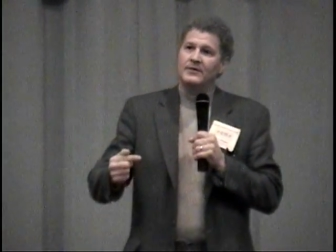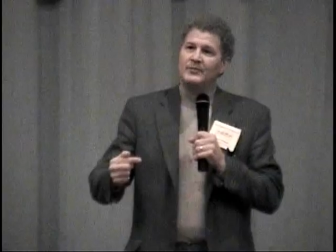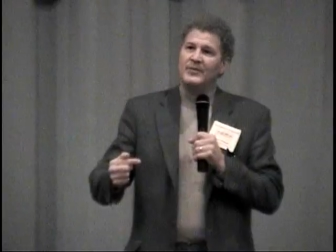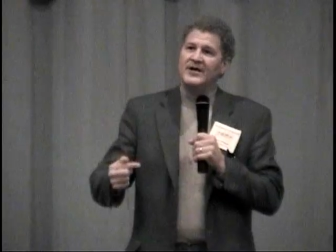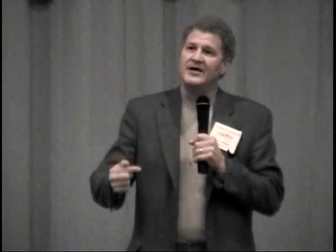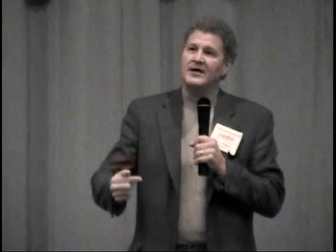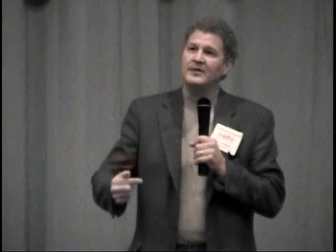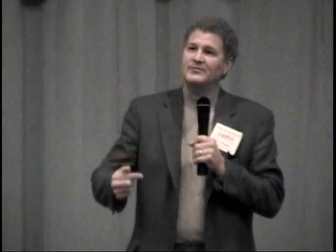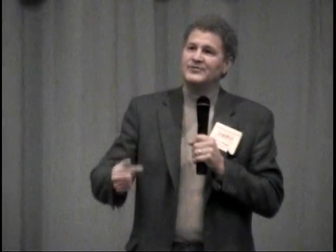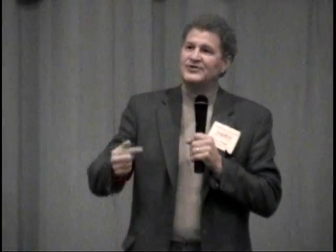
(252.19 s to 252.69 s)

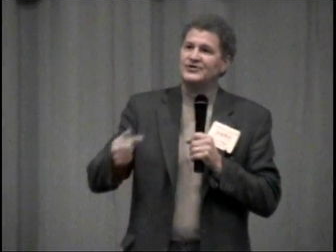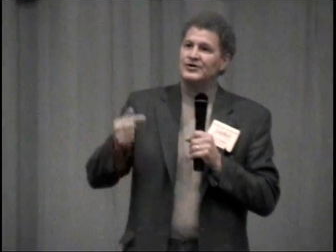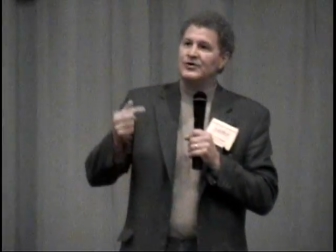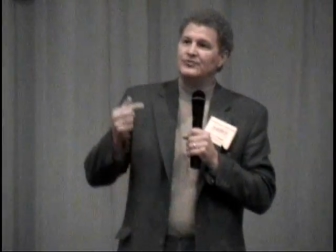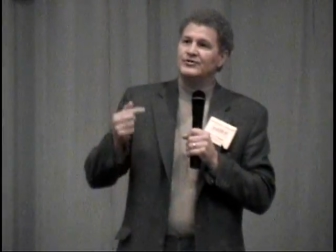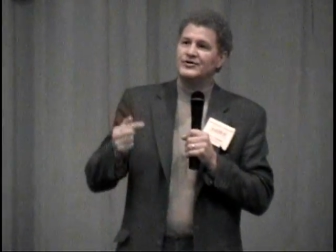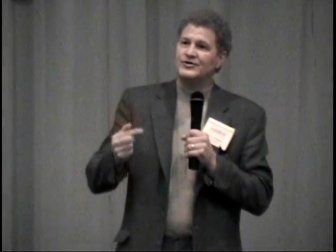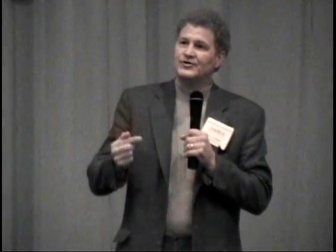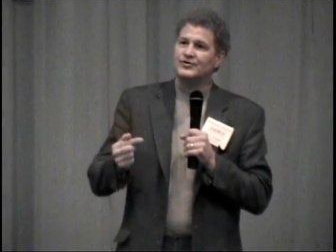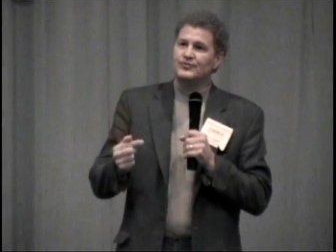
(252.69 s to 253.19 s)
becomes
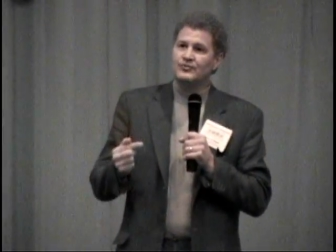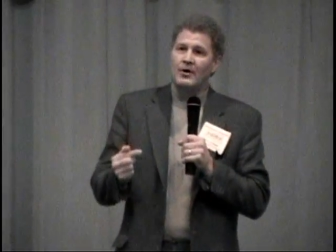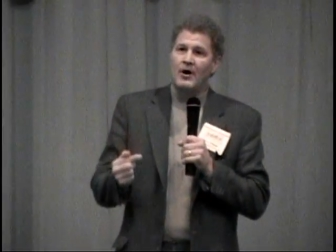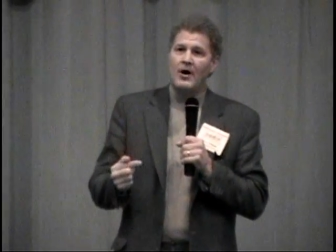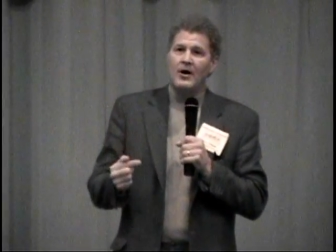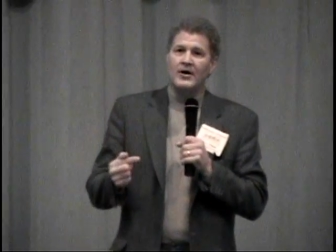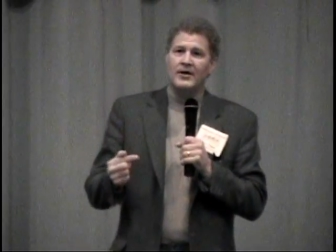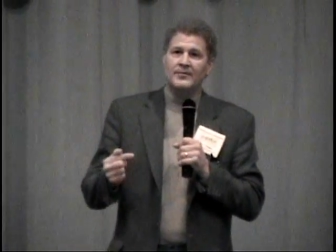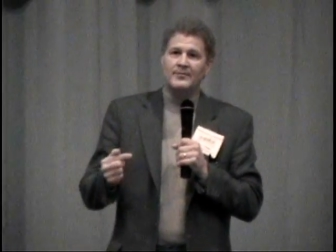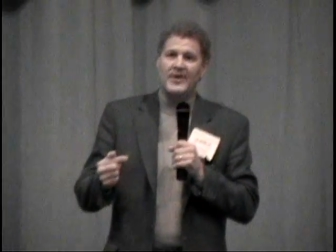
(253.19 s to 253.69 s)
so
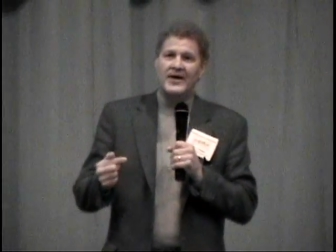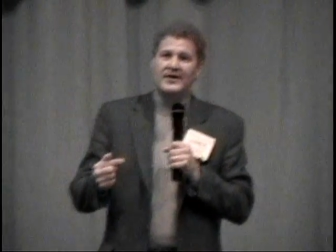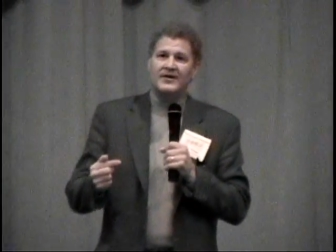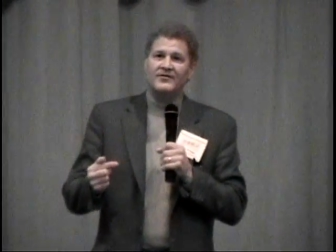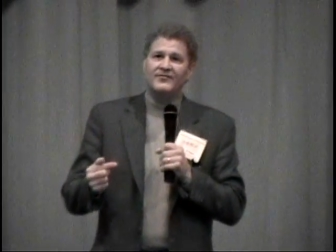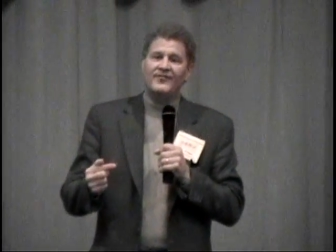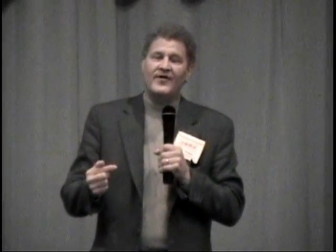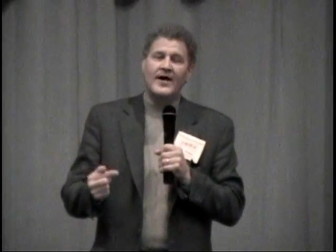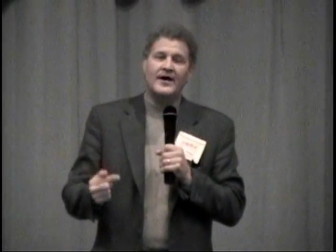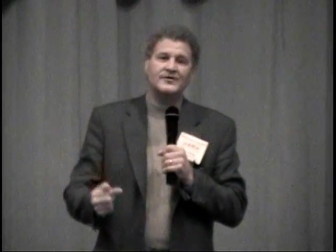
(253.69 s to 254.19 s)
strong in
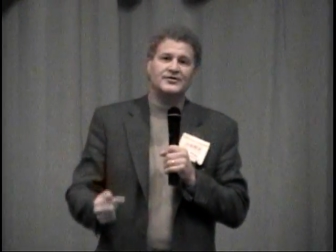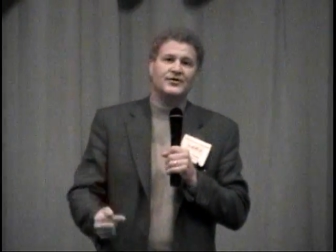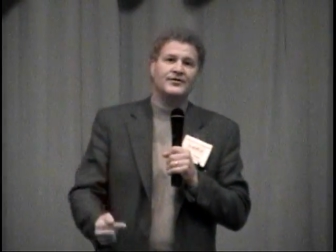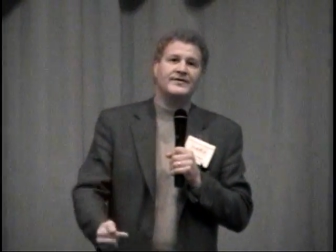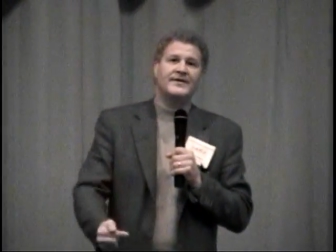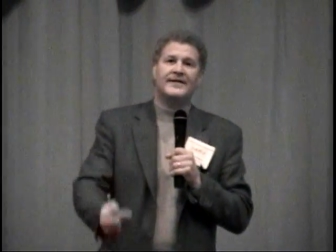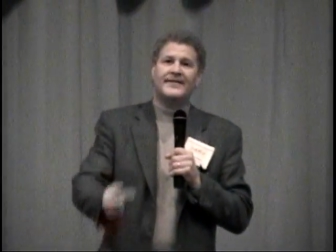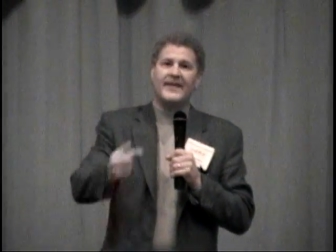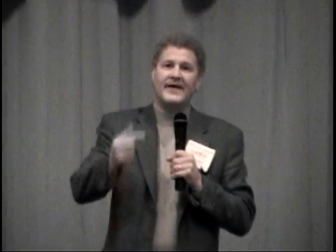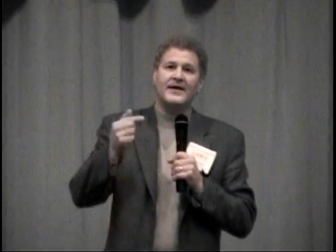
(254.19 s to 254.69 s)

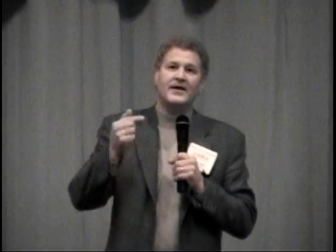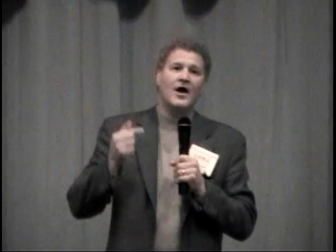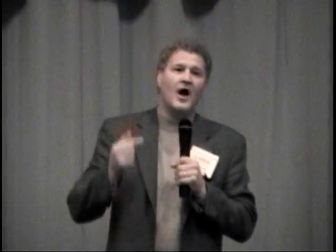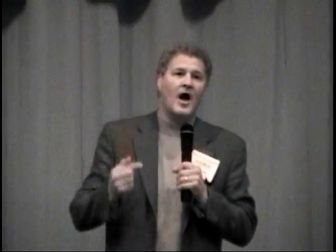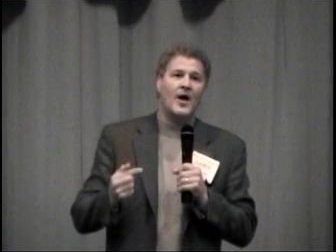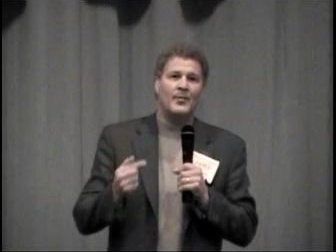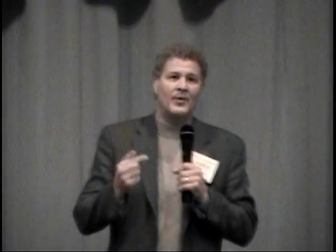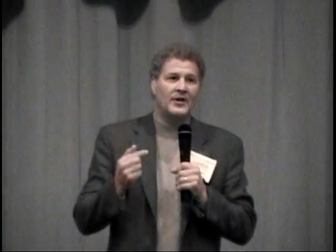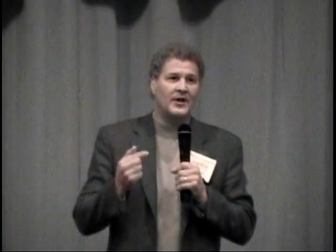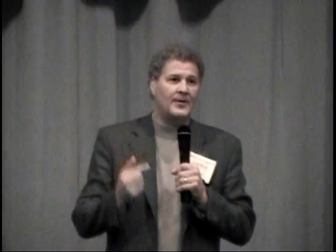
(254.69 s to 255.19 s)
manufacturing that they
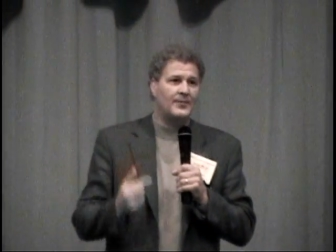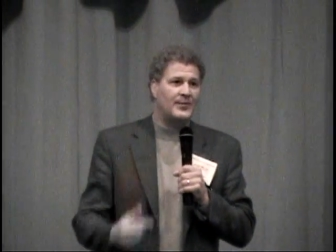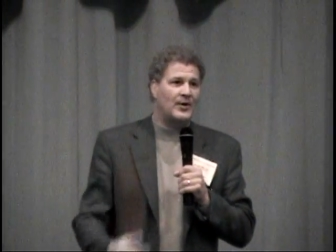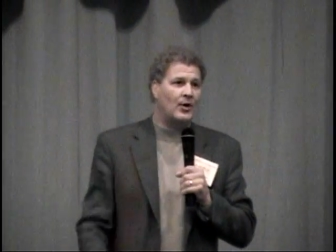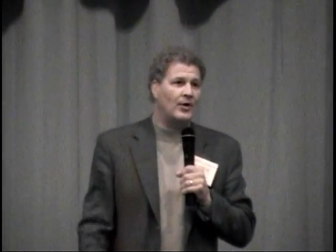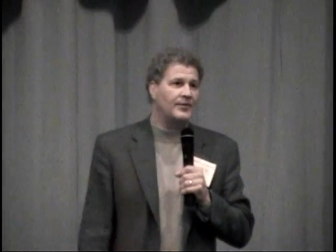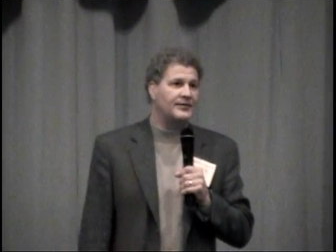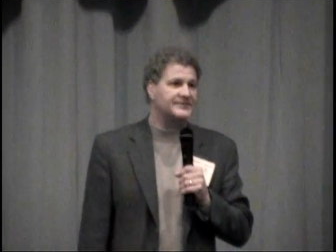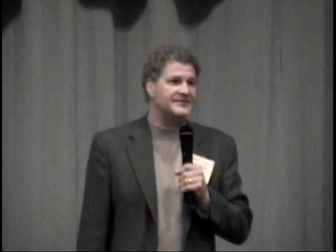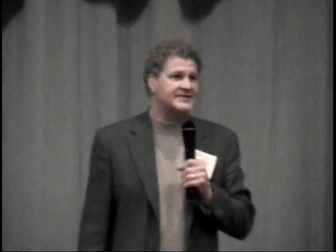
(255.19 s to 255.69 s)
gobble
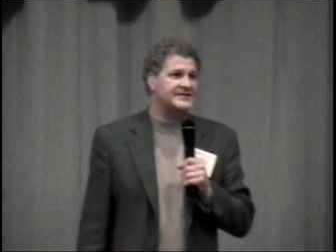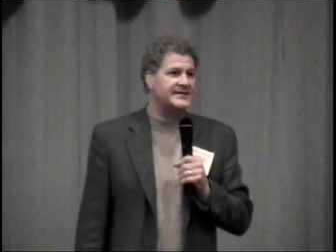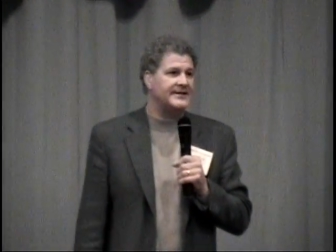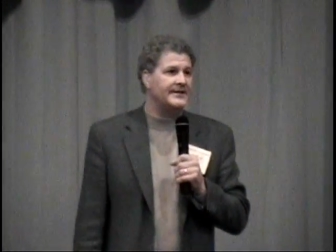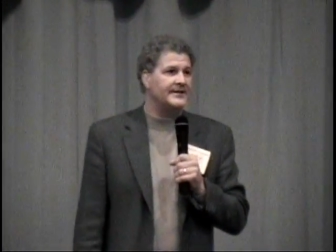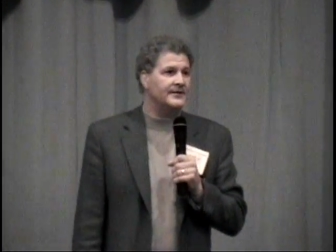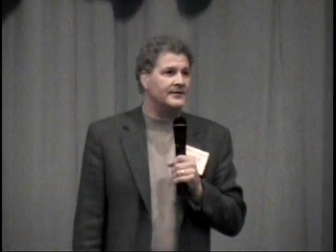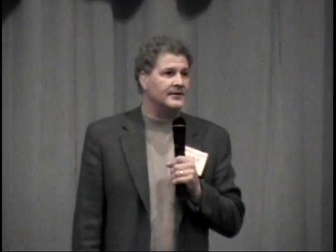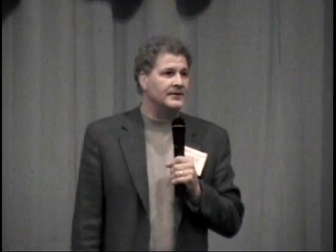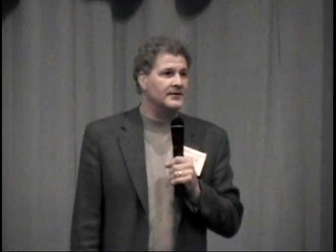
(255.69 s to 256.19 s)
up all the
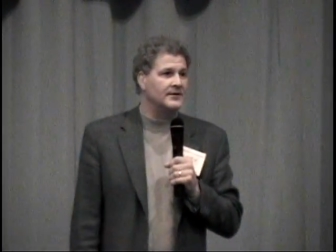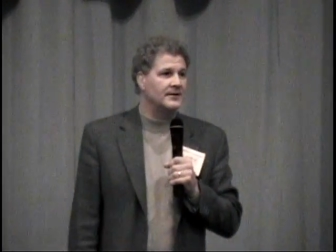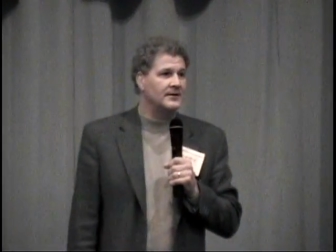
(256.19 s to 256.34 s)
steel.